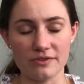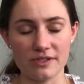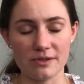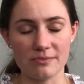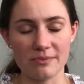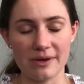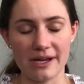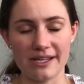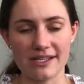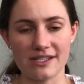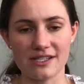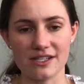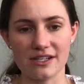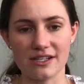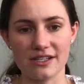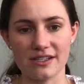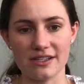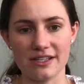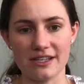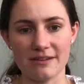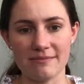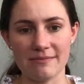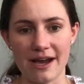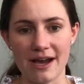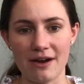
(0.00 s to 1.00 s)
depends on
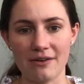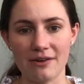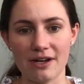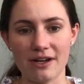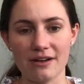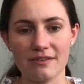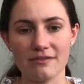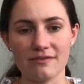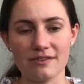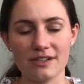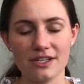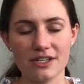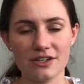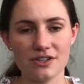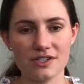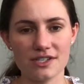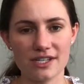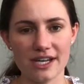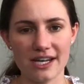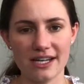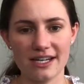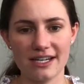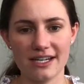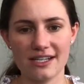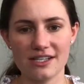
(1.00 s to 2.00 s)
the amount of
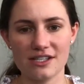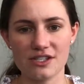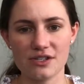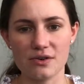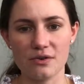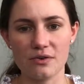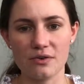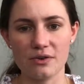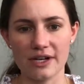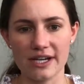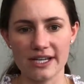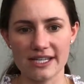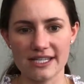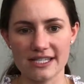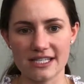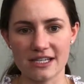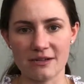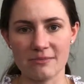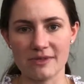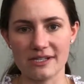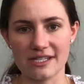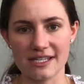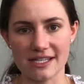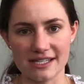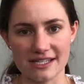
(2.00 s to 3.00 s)
nearsightedness or
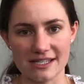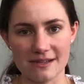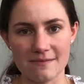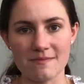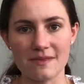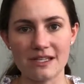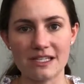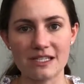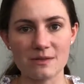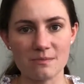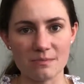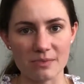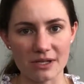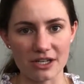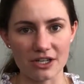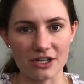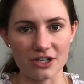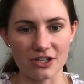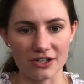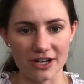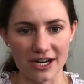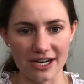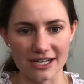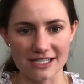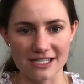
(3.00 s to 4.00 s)
astigmatism that's being
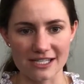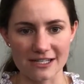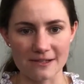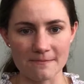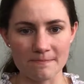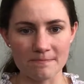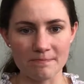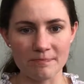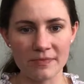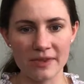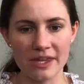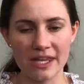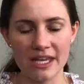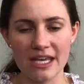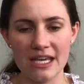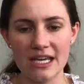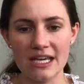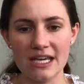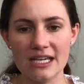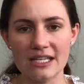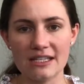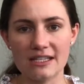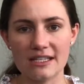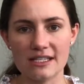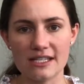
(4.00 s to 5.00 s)
corrected.
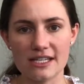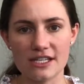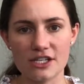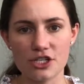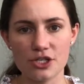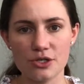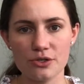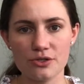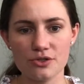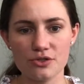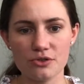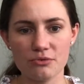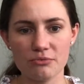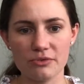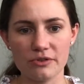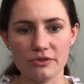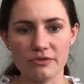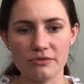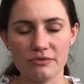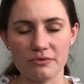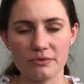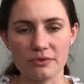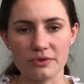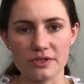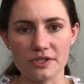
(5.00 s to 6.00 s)
The tissue is removed
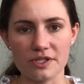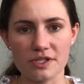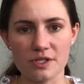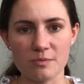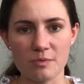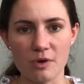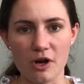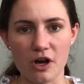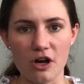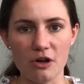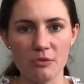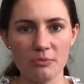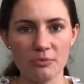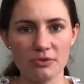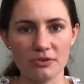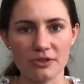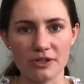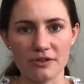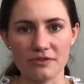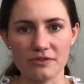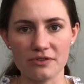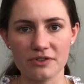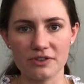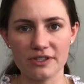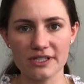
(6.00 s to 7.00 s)
through a small
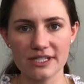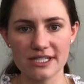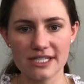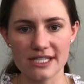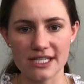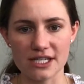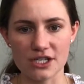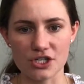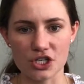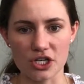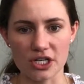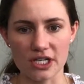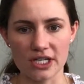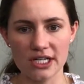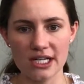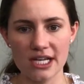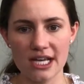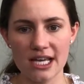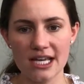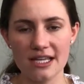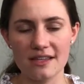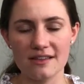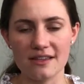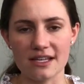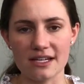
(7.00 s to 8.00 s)
peripheral incision
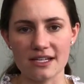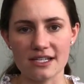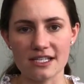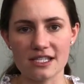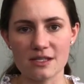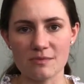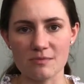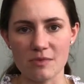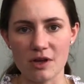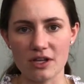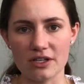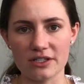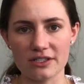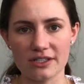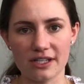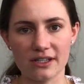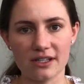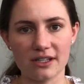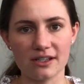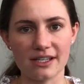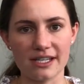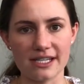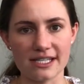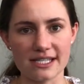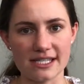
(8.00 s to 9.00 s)
that is smaller than the
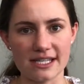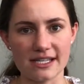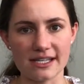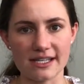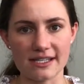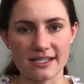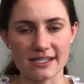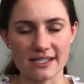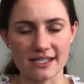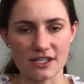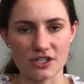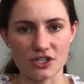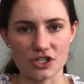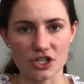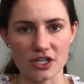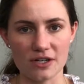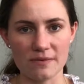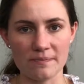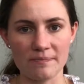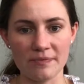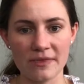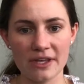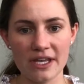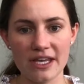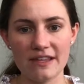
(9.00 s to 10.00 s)
LASIK
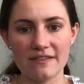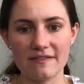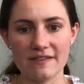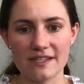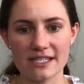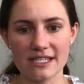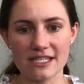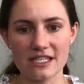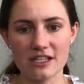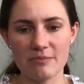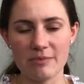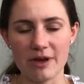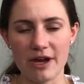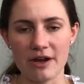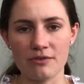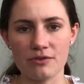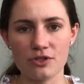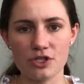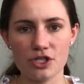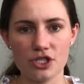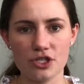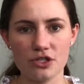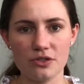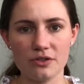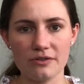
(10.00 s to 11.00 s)
incision. This is about
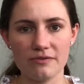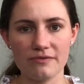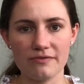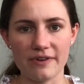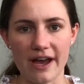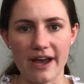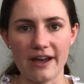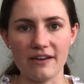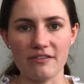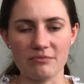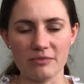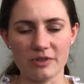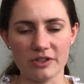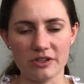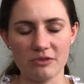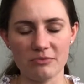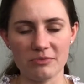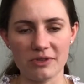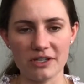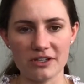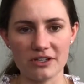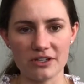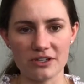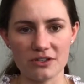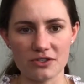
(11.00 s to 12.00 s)
2 to 5
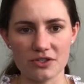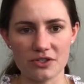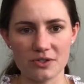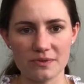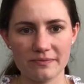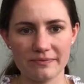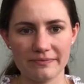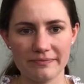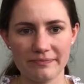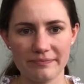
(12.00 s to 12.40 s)
millimeters.